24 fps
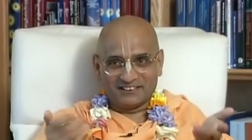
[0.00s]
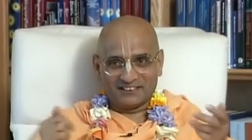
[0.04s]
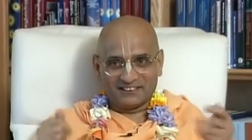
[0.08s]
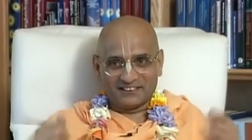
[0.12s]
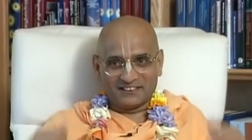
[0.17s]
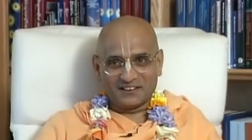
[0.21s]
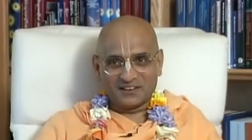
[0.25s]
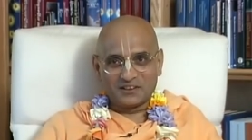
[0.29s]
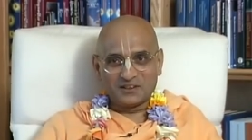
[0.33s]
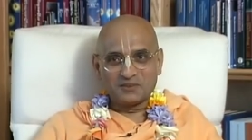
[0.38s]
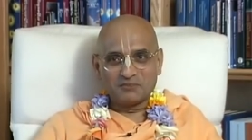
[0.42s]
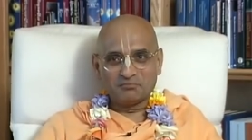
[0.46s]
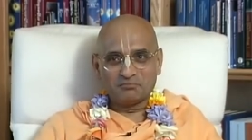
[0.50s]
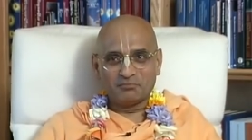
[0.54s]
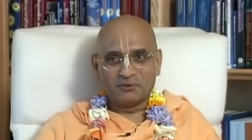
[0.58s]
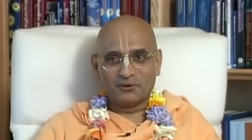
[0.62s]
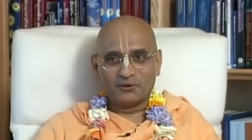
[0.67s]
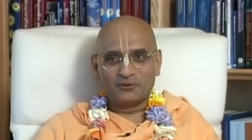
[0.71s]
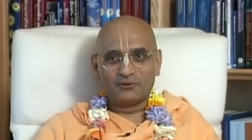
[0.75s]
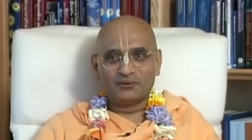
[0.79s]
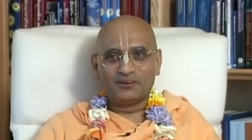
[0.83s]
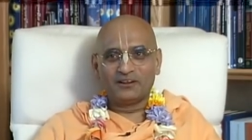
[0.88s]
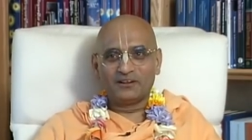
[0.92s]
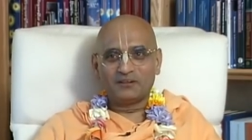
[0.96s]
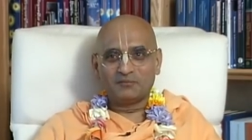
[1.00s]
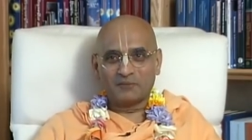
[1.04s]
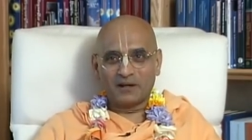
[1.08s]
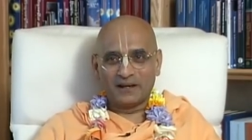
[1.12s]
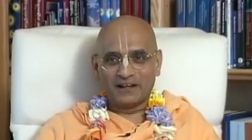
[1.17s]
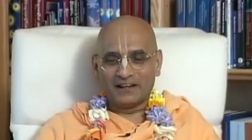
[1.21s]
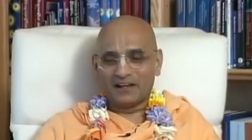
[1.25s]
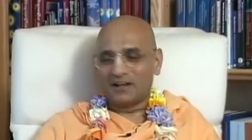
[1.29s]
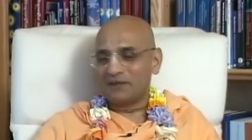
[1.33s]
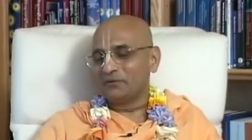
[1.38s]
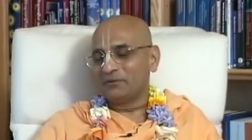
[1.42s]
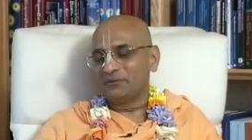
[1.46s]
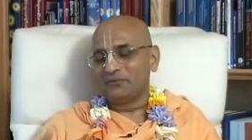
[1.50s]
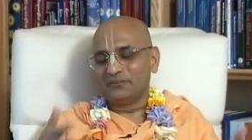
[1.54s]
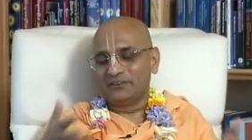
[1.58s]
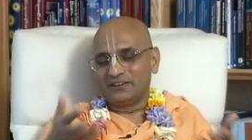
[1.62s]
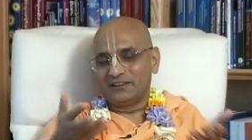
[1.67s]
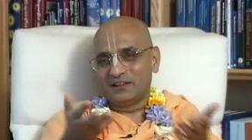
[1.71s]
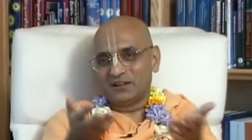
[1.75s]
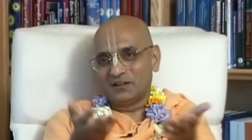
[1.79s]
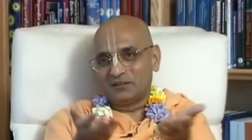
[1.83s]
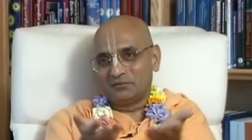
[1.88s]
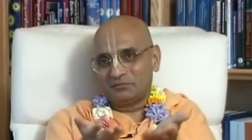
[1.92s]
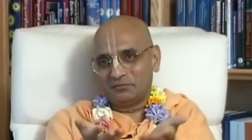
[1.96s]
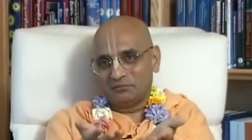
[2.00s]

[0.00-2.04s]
bowl with the